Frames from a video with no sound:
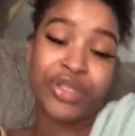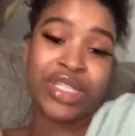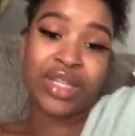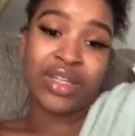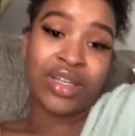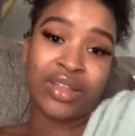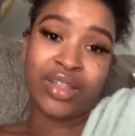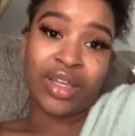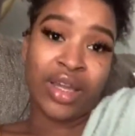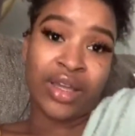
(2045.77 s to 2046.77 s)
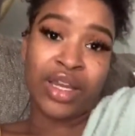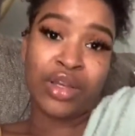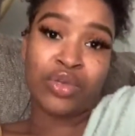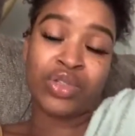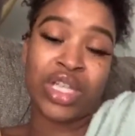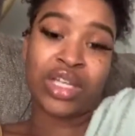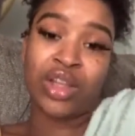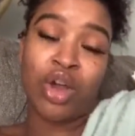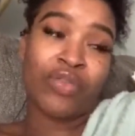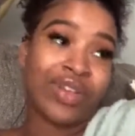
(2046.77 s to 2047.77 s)
how you said they use
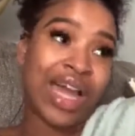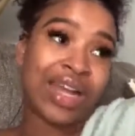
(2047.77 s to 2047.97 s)
their cloth.